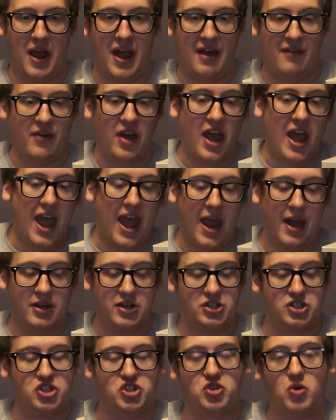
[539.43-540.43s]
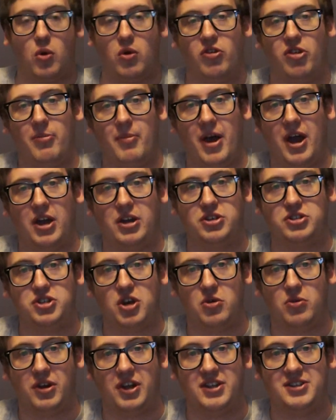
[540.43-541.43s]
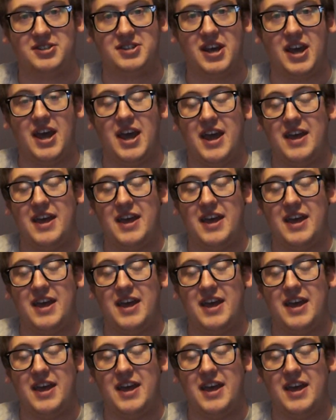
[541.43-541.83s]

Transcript: have and store them on tokens